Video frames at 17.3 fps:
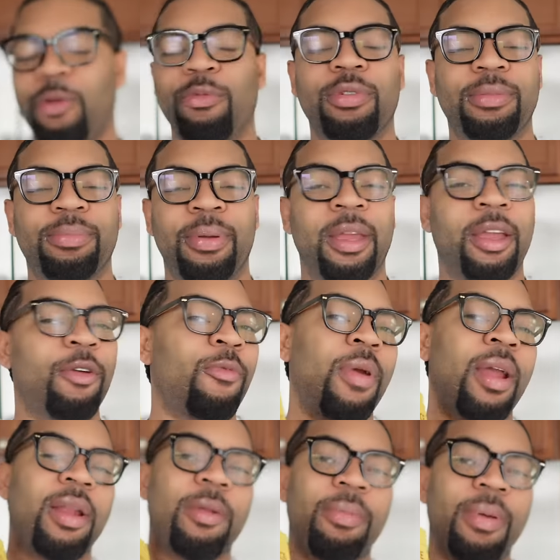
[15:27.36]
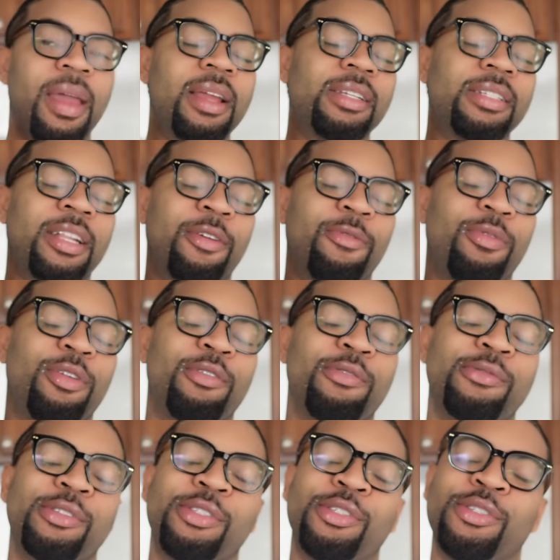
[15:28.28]
will pick a random page like we
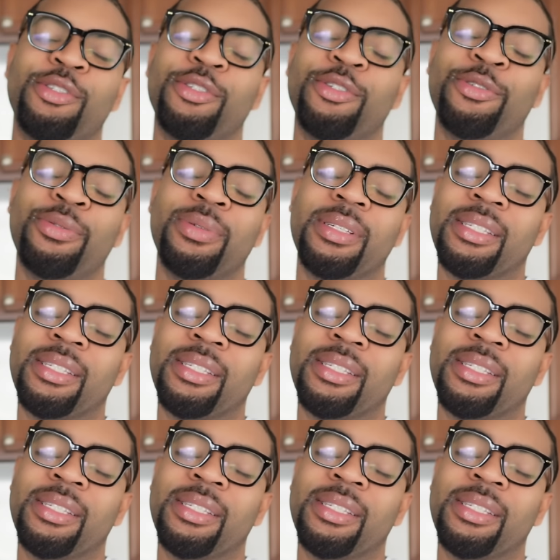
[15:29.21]
used to do